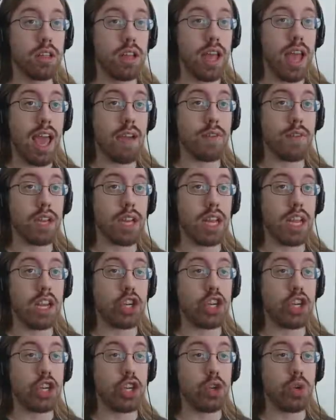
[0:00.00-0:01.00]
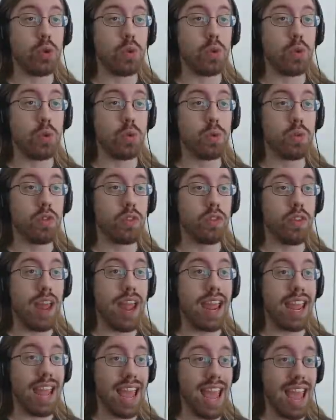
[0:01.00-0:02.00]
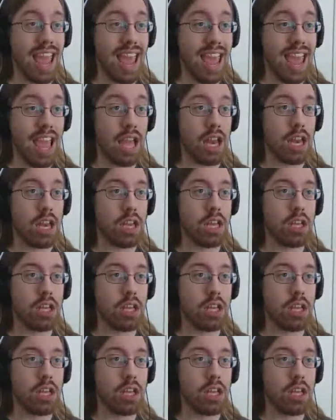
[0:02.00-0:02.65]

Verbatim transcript: have an issue staying ahead.